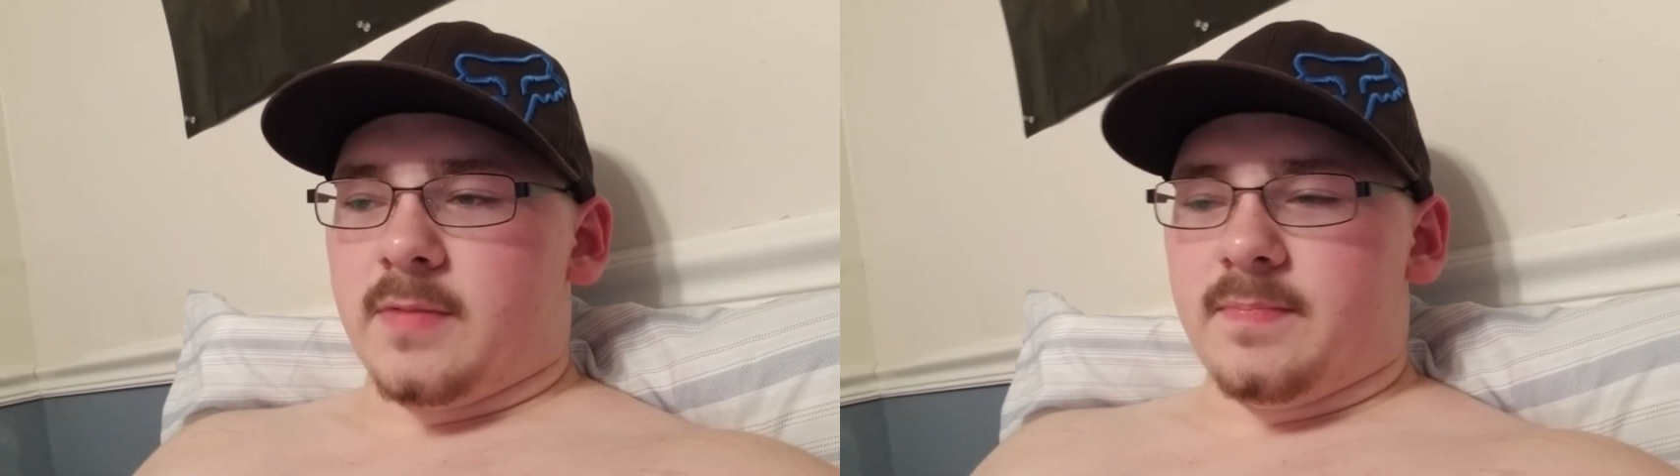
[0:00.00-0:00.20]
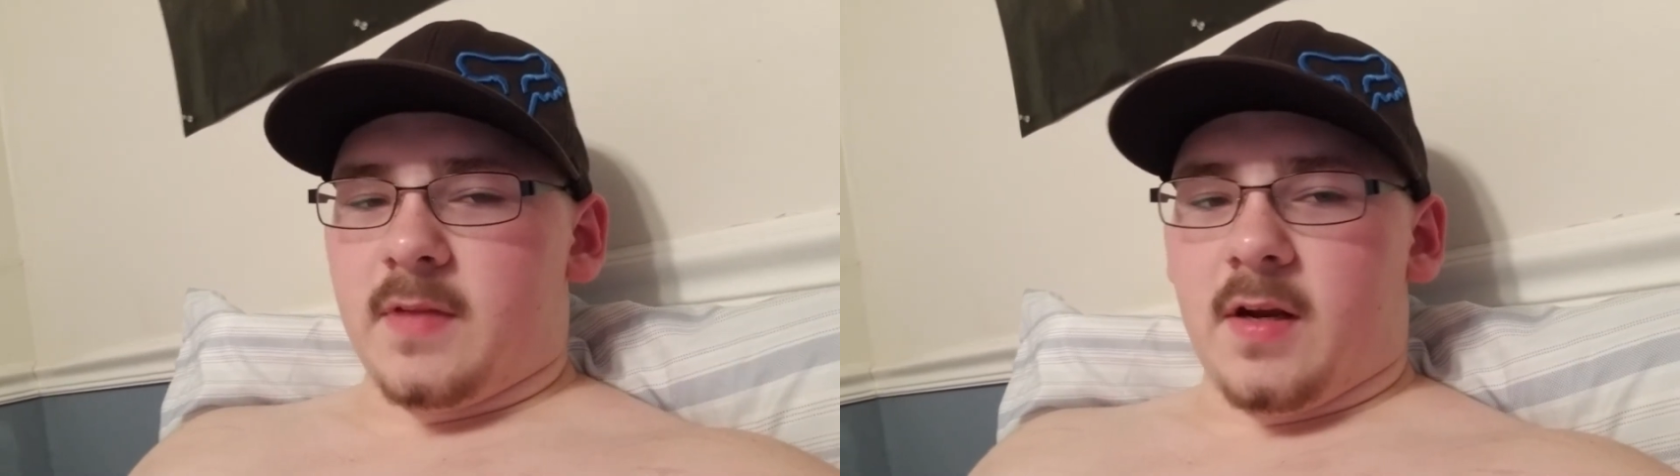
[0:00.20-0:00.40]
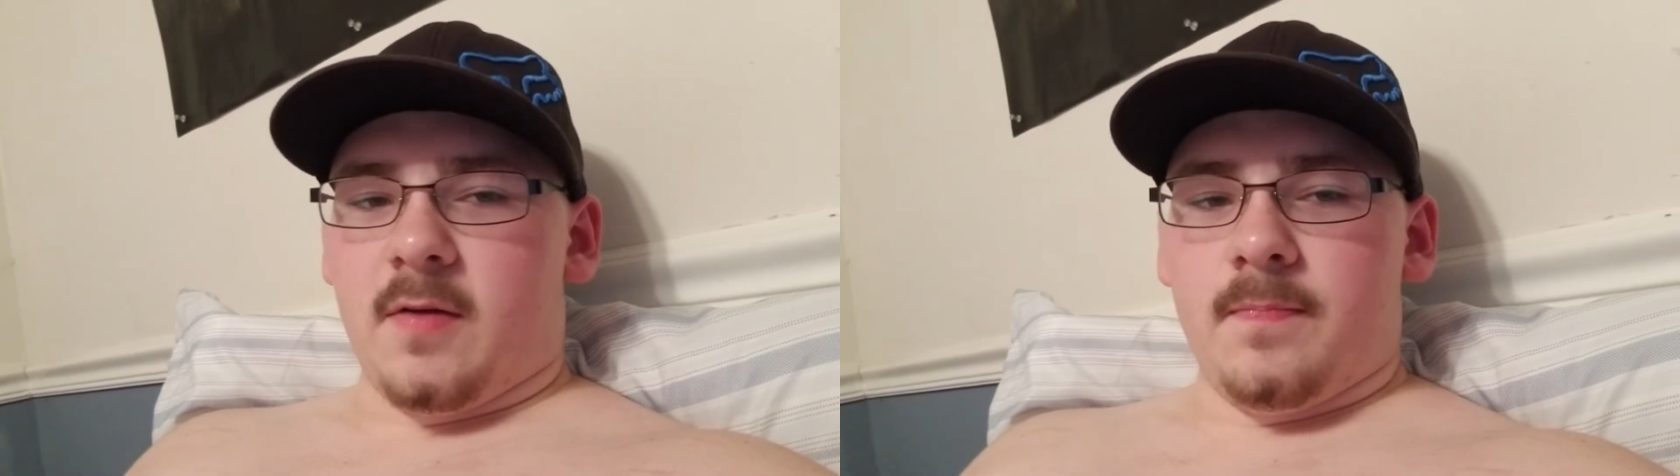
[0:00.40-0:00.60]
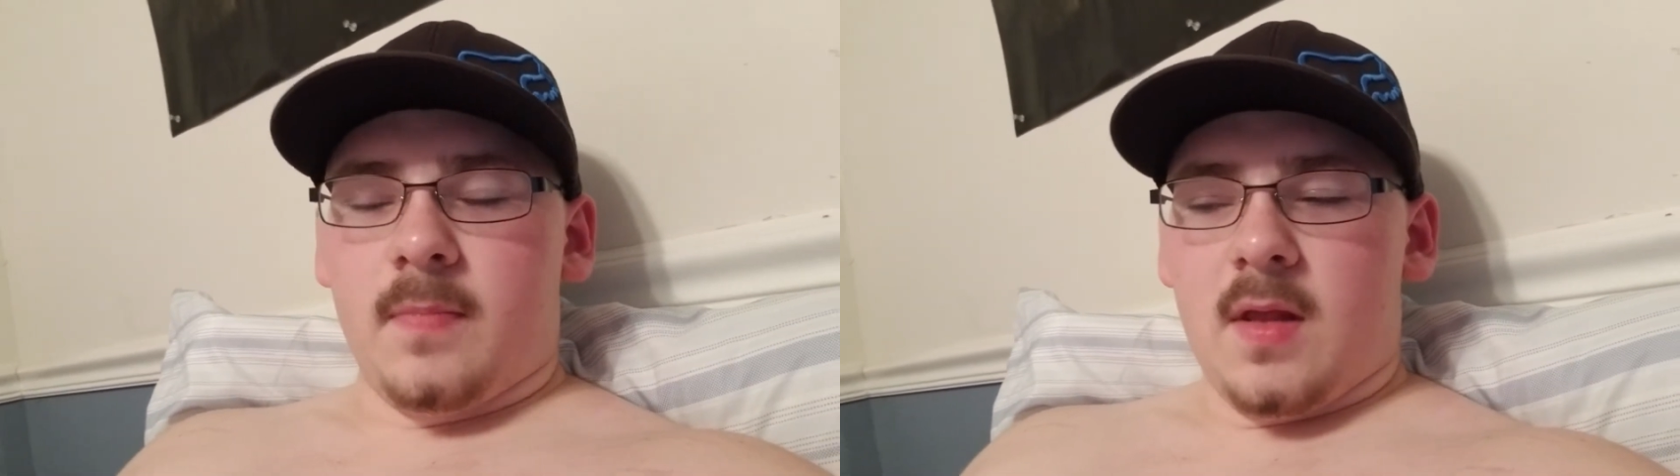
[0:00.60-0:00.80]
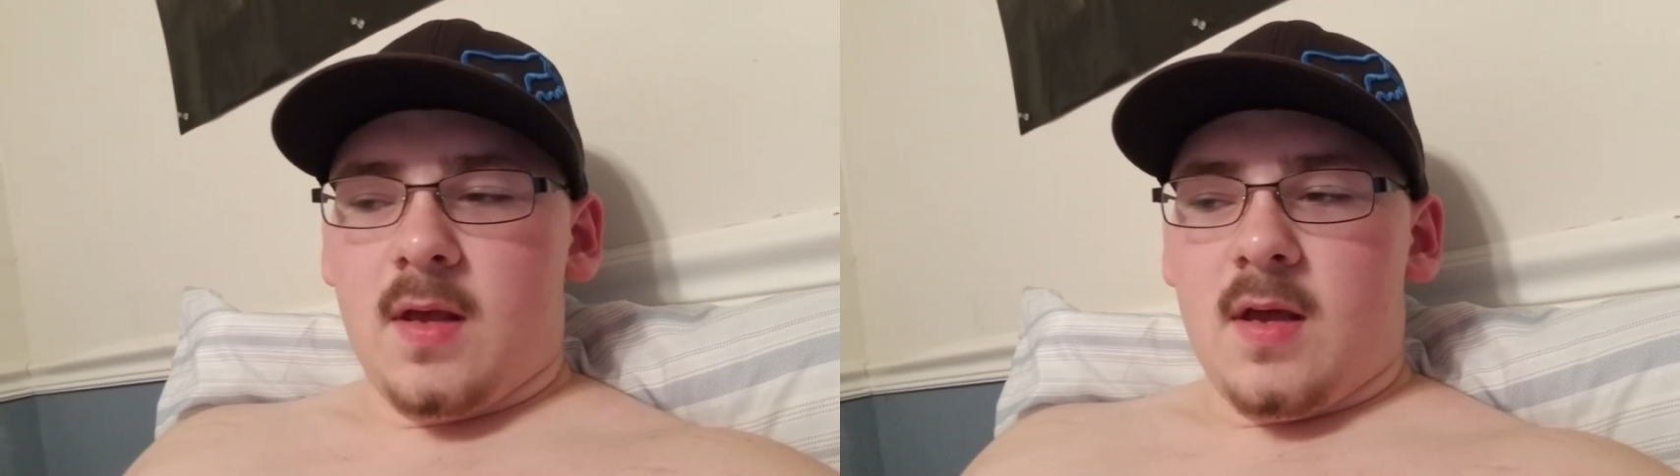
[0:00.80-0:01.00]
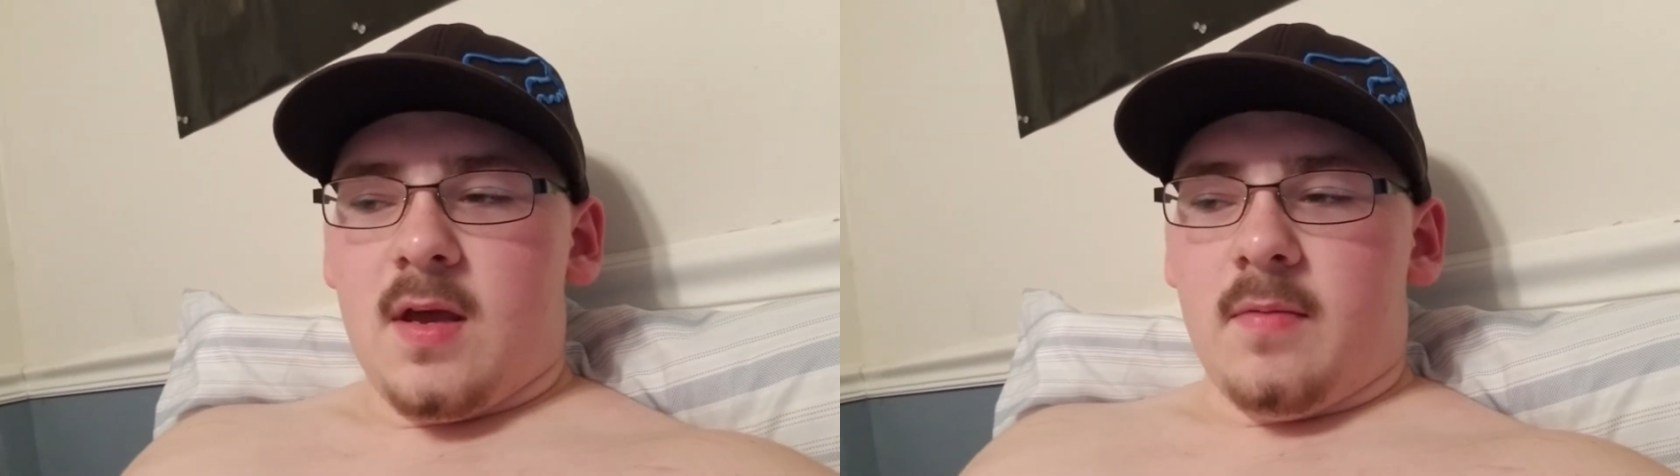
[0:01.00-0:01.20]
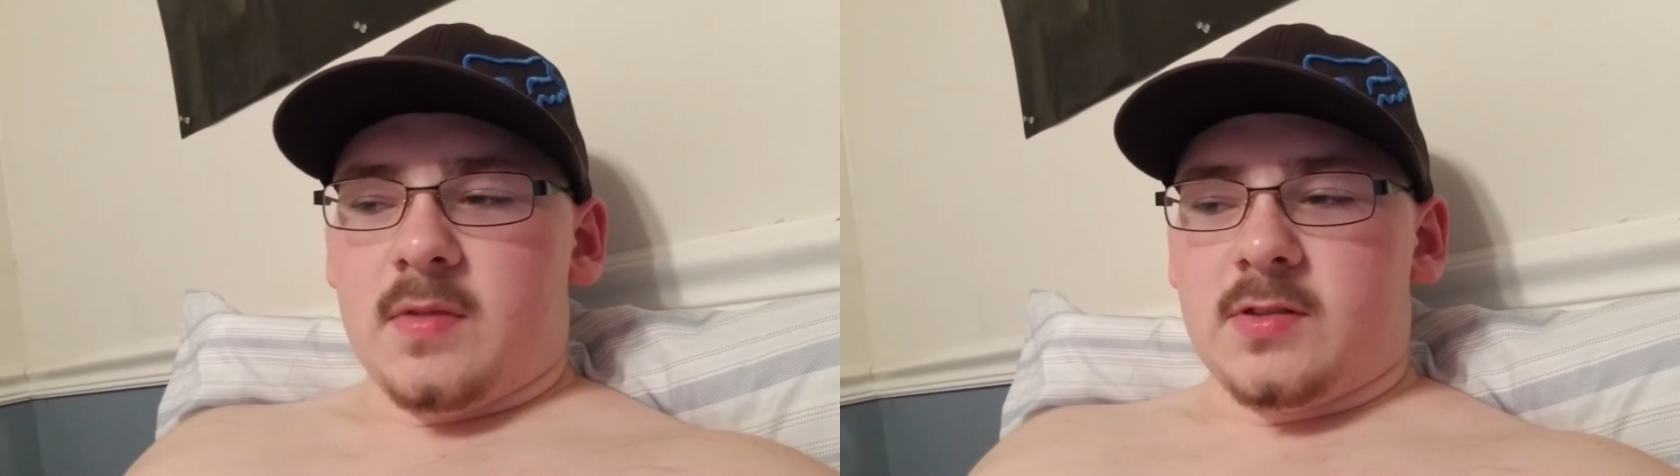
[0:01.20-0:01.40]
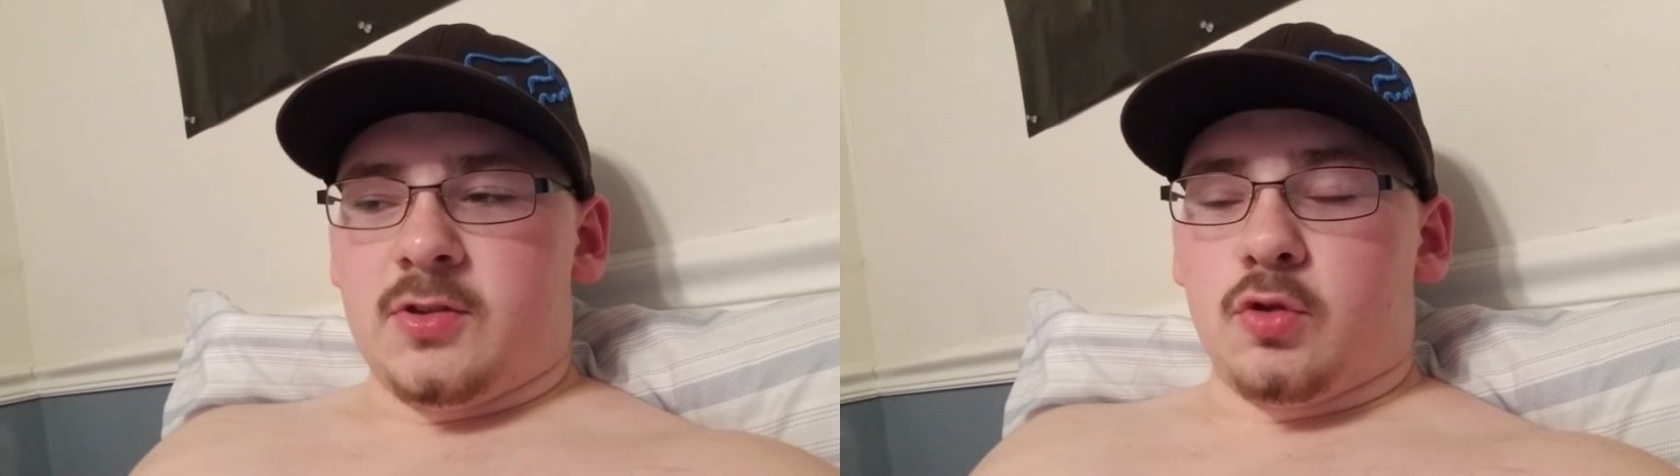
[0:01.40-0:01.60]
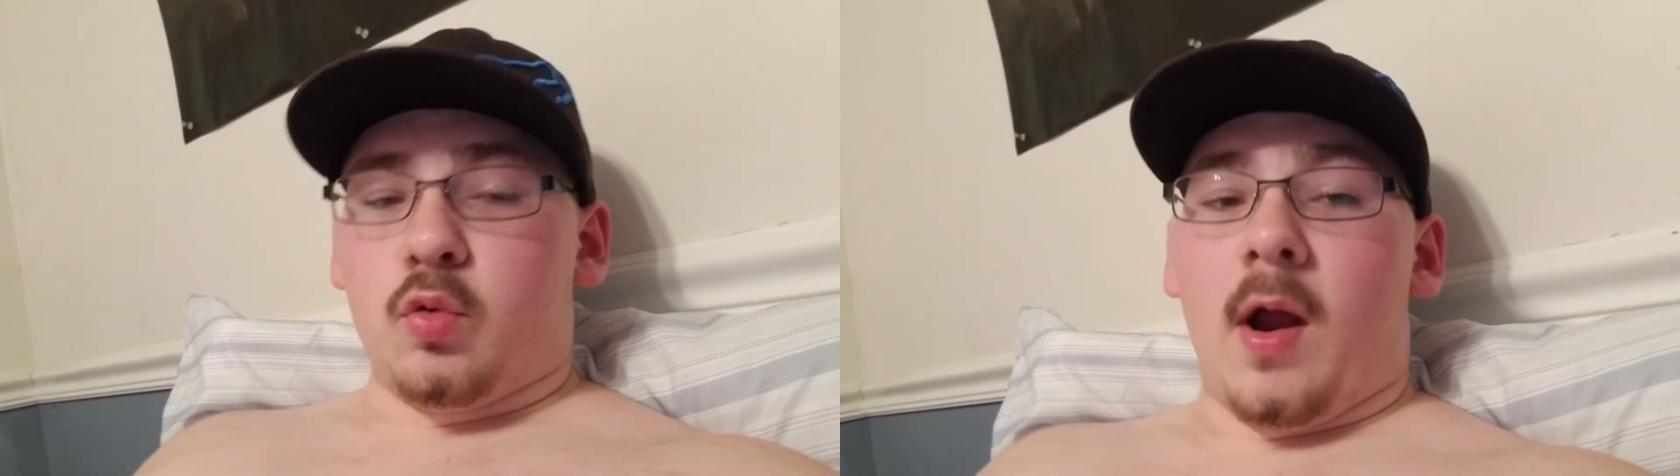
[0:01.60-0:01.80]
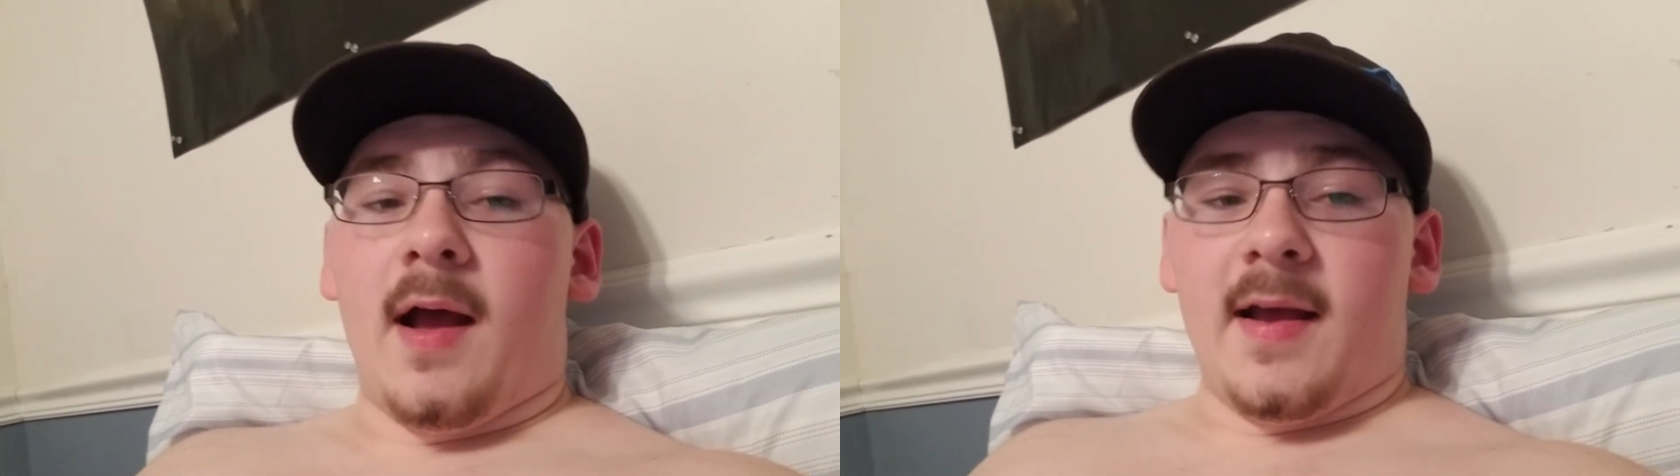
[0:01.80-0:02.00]
you know, I'm gonna
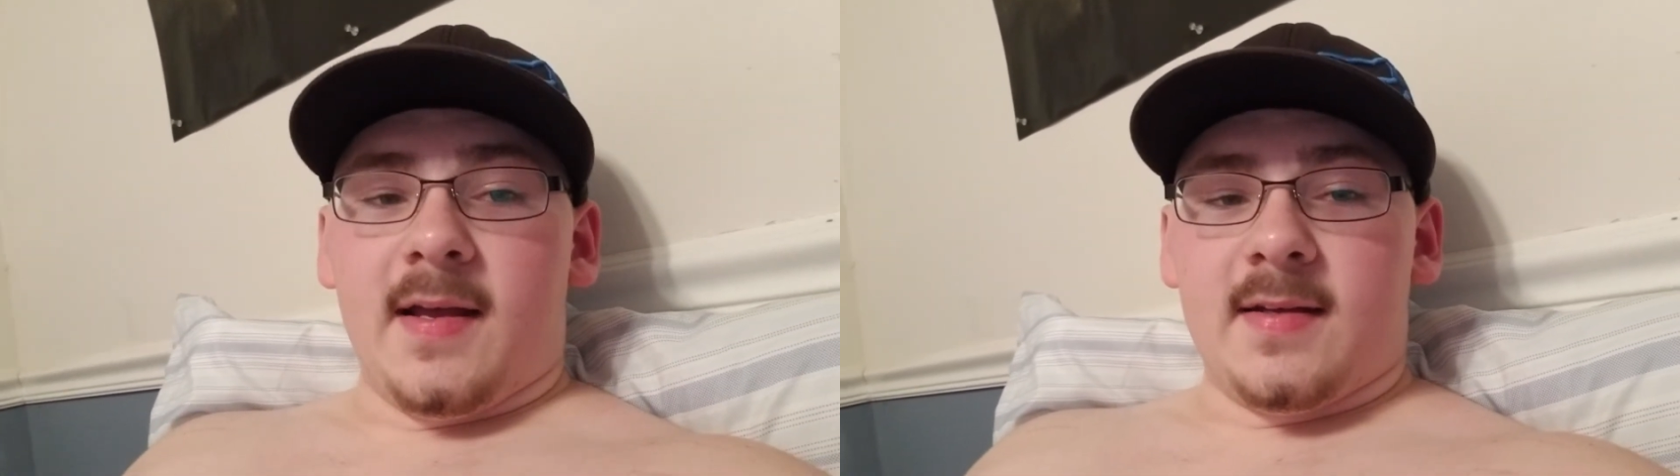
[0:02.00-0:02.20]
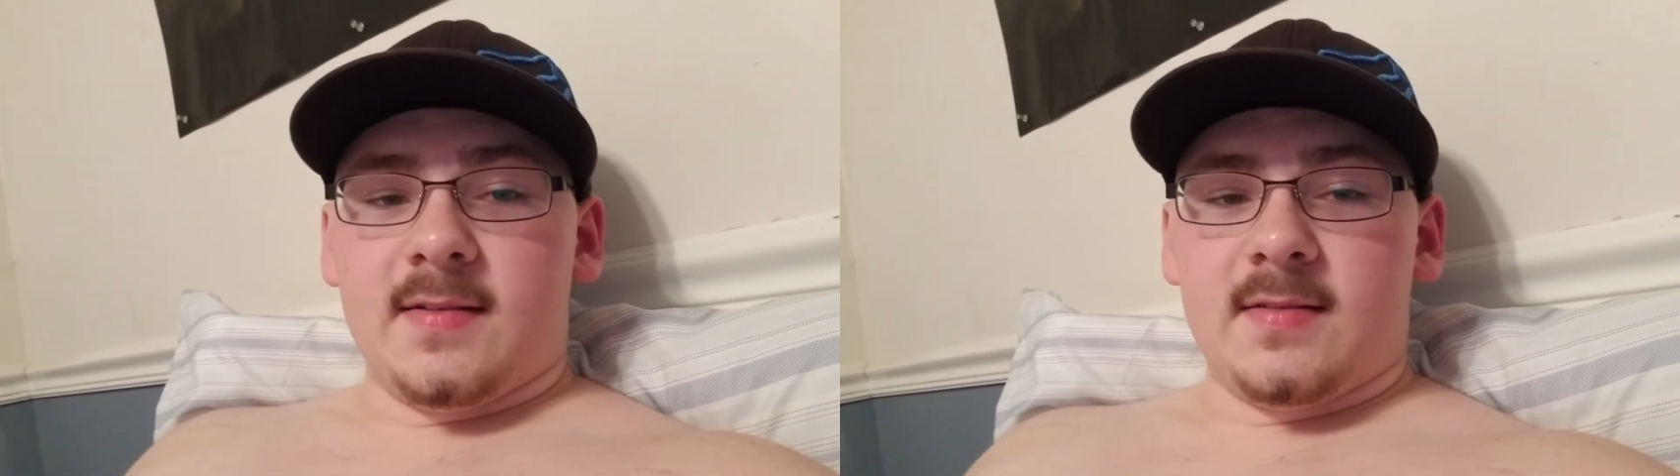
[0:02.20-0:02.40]
try.